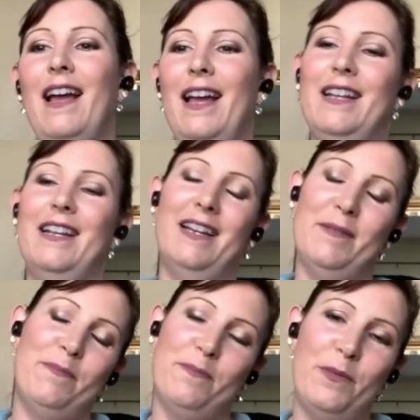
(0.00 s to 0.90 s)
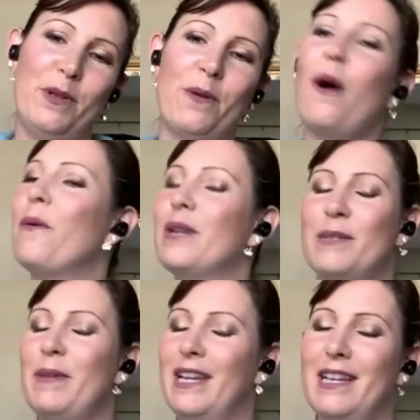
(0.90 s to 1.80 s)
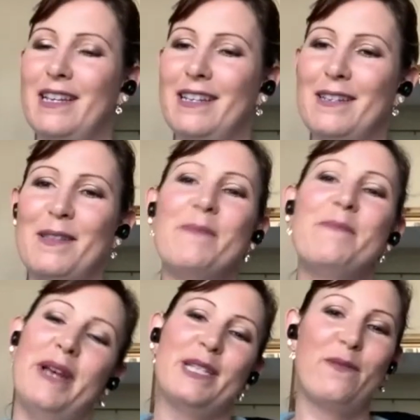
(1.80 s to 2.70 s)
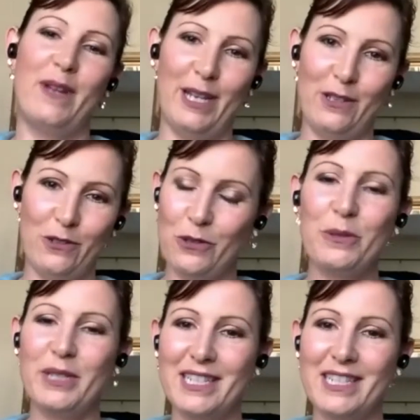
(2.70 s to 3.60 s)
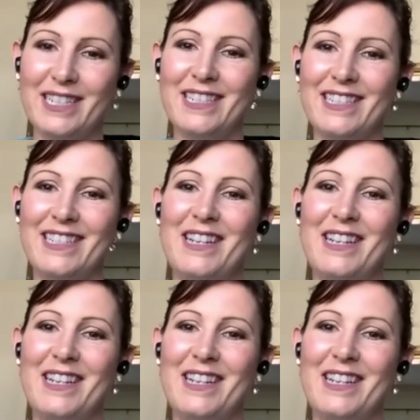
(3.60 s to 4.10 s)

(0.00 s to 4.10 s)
And I don't always make the best financial choices.